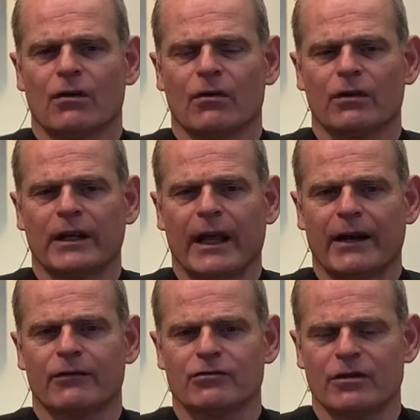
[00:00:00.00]
or the
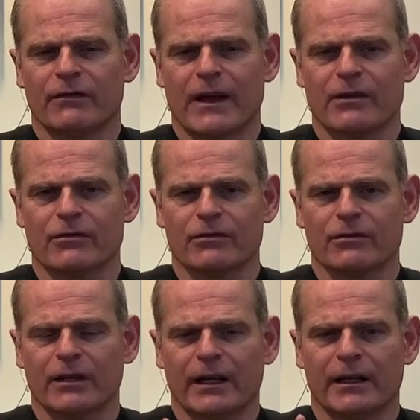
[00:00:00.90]
energy of
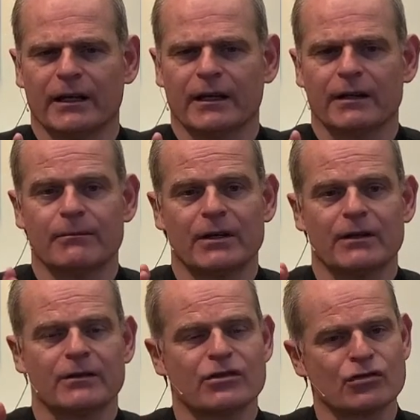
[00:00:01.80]
anger, and it can
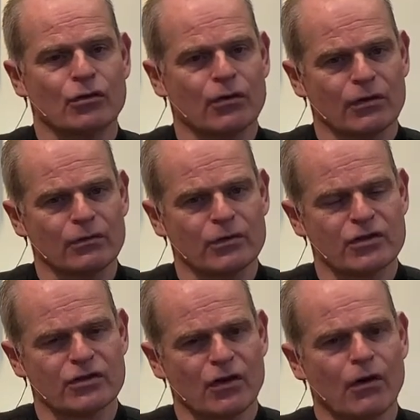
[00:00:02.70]
be stored,
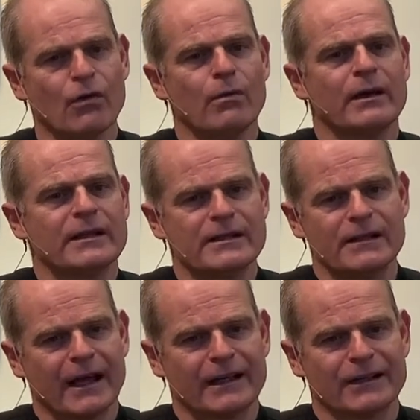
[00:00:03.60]
which is
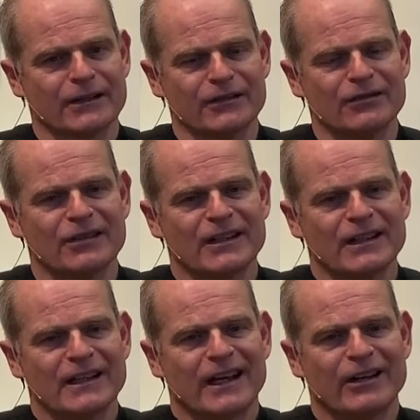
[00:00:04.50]
always negative
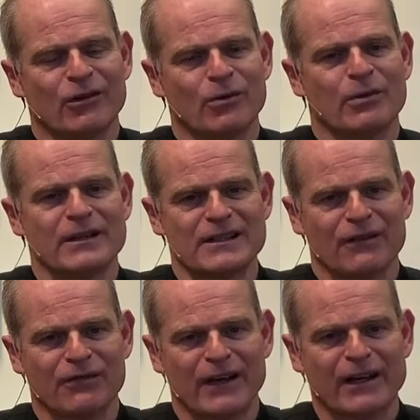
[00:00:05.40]
and always
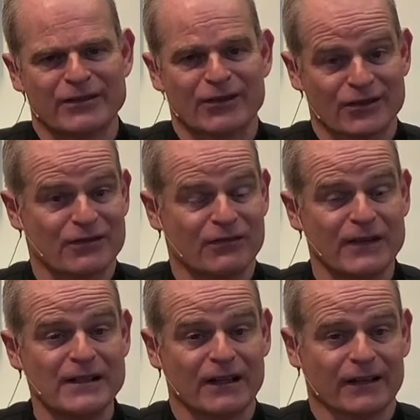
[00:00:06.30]
affects us
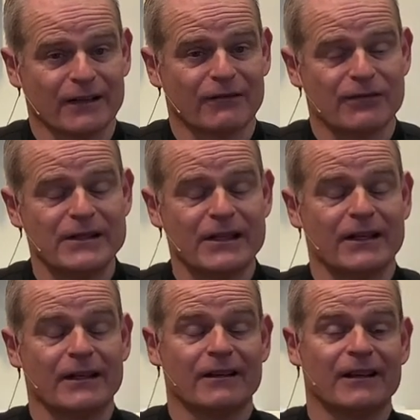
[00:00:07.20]

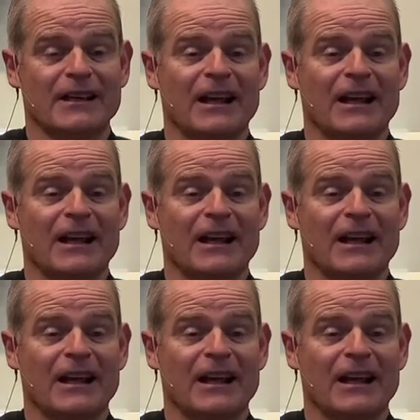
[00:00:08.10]
physiologically,